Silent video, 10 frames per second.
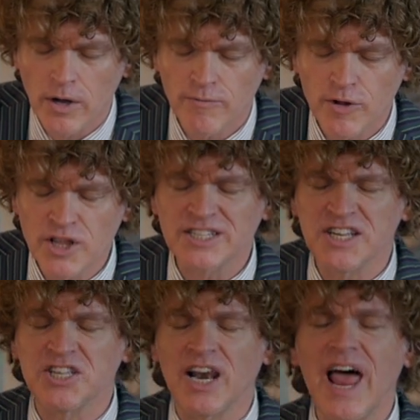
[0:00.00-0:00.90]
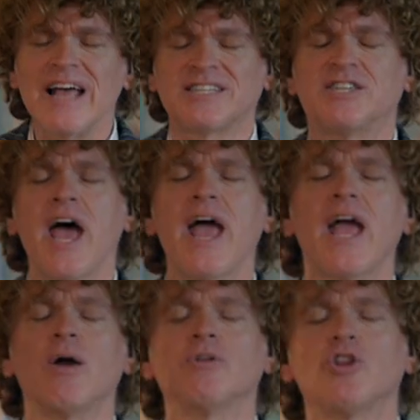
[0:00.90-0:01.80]
for this is the last
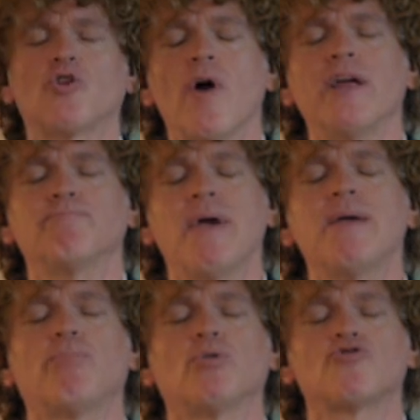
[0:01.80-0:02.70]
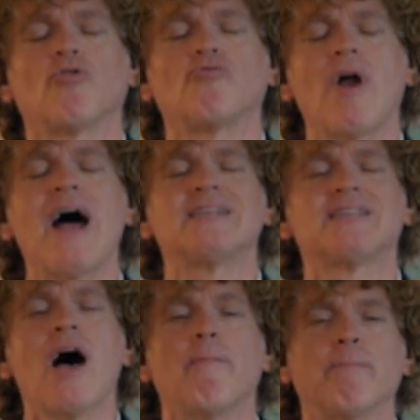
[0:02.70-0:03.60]
day when the great people shall rise
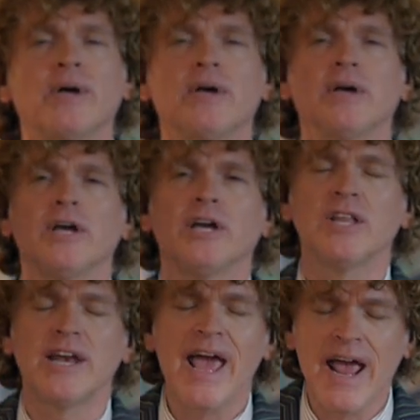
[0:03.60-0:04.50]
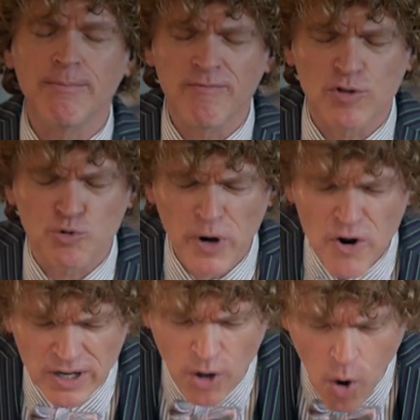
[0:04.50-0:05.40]
up in the name of the
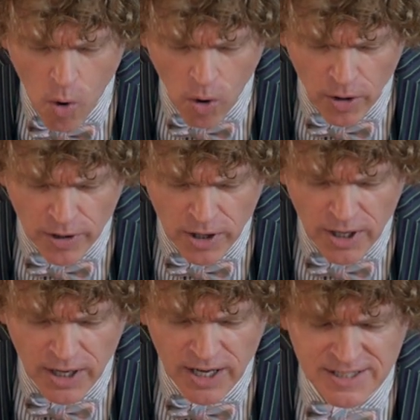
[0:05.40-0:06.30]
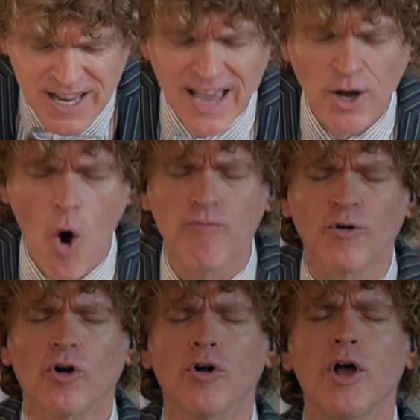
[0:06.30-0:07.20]
Spirit Lord and take
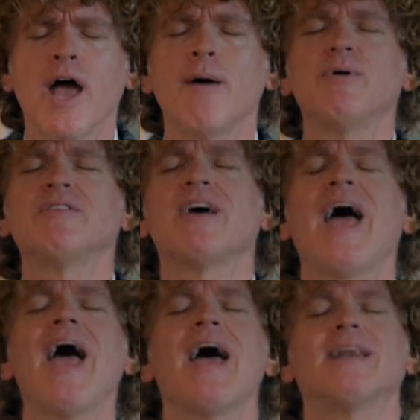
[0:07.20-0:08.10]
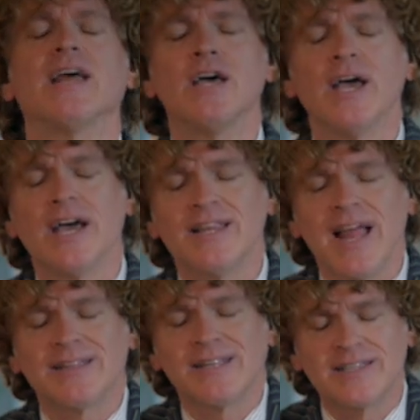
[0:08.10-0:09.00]
over and be the head and
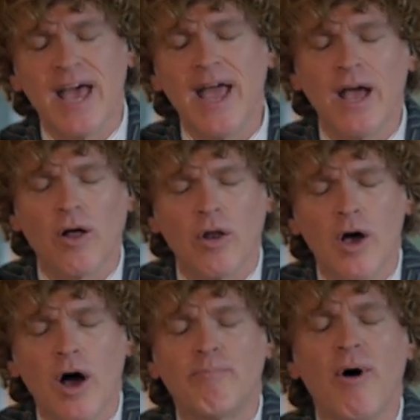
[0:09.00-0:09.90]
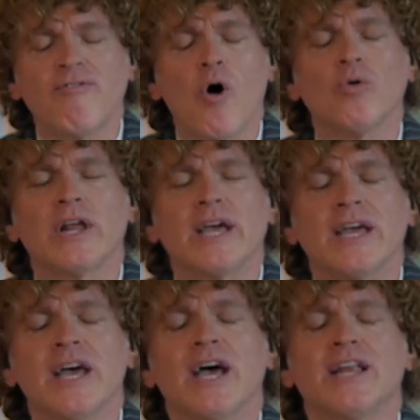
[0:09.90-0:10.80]
not the tail above
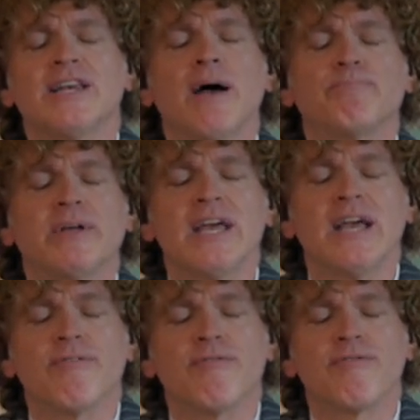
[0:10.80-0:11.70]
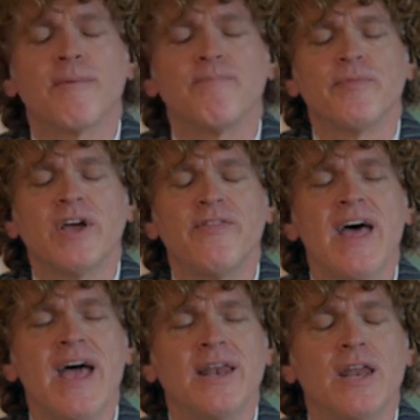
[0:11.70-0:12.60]
only and not beneath and
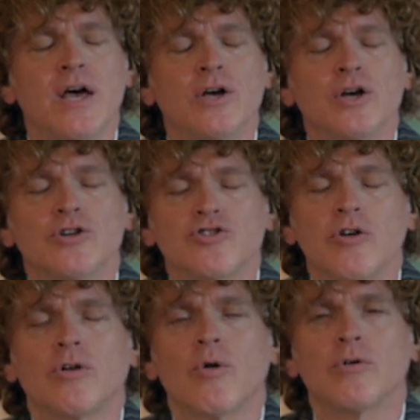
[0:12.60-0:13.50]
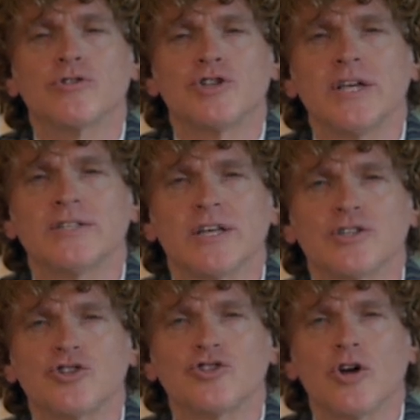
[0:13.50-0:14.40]
then shall the Lord
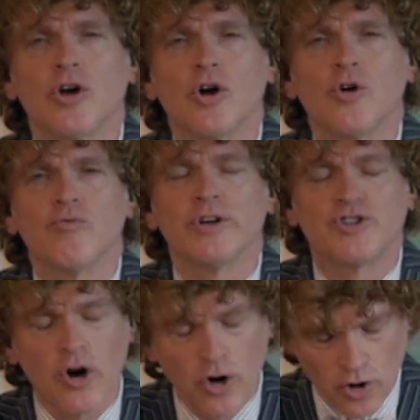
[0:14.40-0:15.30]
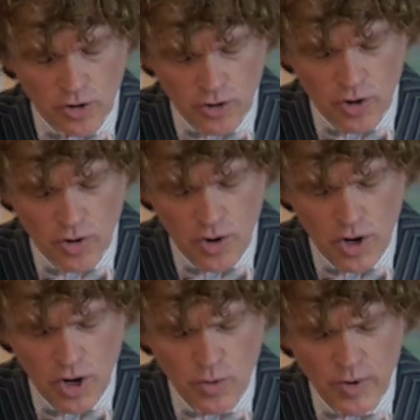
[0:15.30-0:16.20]
Jesus return
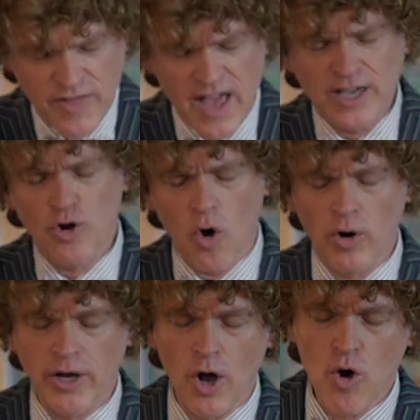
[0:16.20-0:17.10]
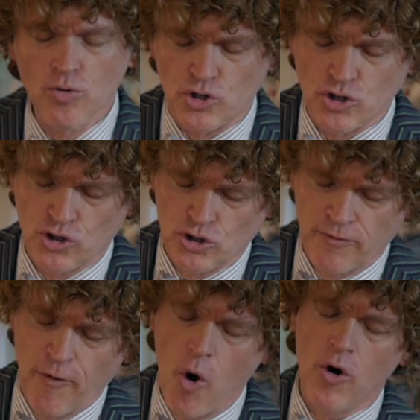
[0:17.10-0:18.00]
we thank you Holy Ghost
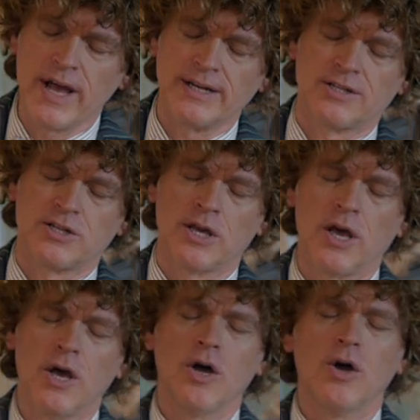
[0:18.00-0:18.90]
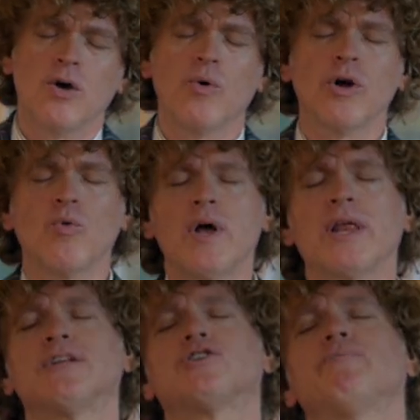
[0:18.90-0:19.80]
for it we're willing to